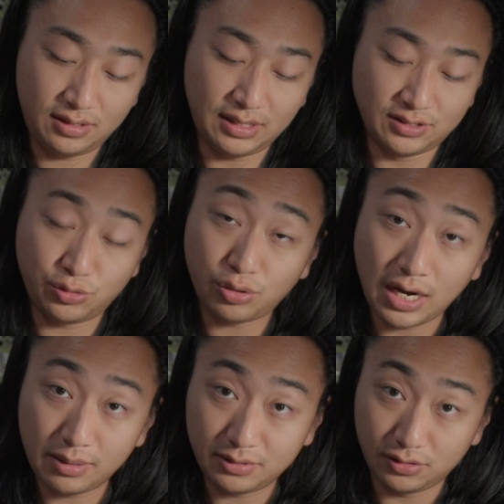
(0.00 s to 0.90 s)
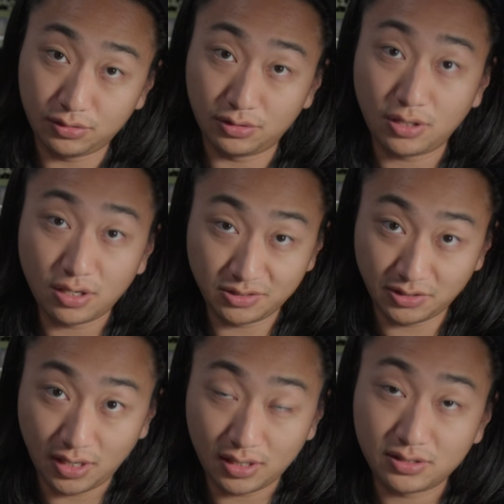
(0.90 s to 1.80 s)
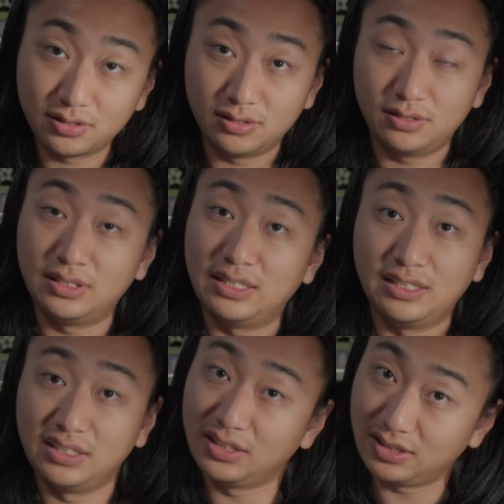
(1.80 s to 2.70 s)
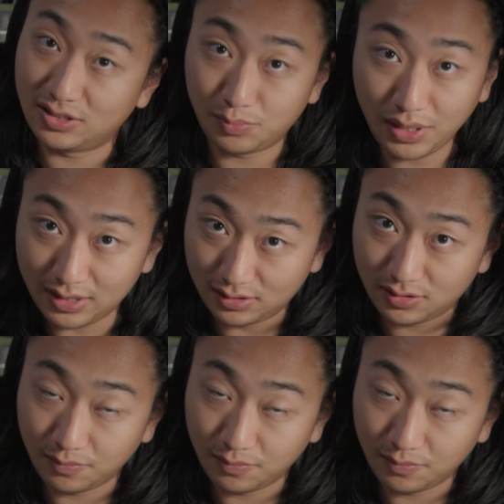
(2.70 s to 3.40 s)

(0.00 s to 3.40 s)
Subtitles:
gets trapped into the cardstocks, then it expands.